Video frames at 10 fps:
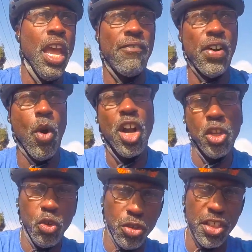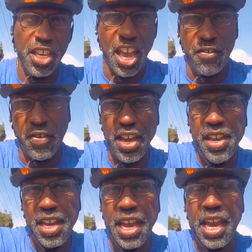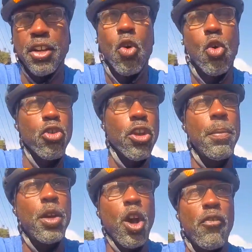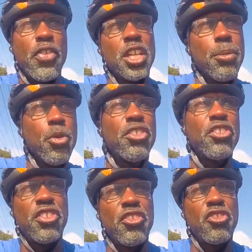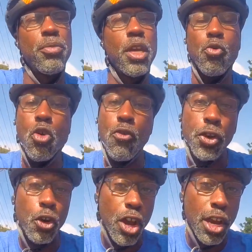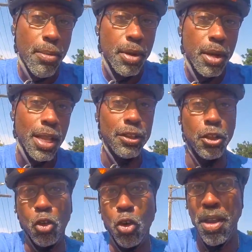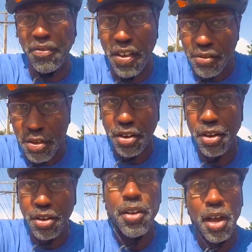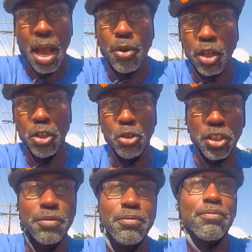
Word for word: If I walk into another cafe and order a cup of coffee and the barista says to me, room for cream, like they're doing me a favor, I'm gonna lose it.